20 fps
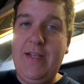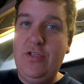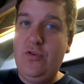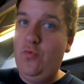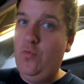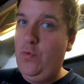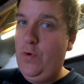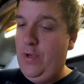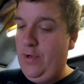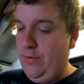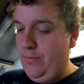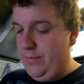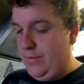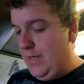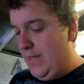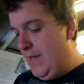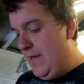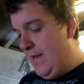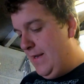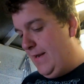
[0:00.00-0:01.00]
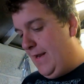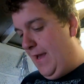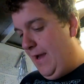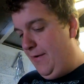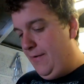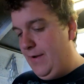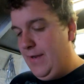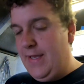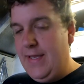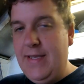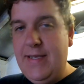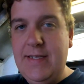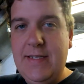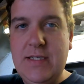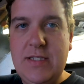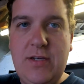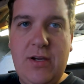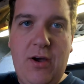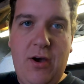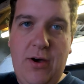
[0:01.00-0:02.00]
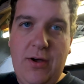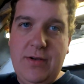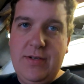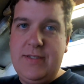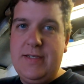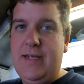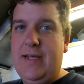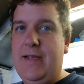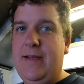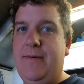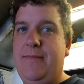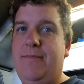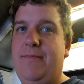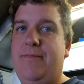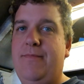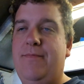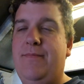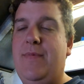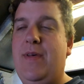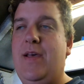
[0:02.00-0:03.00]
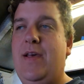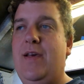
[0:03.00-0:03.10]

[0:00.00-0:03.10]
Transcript: World. Now he's got a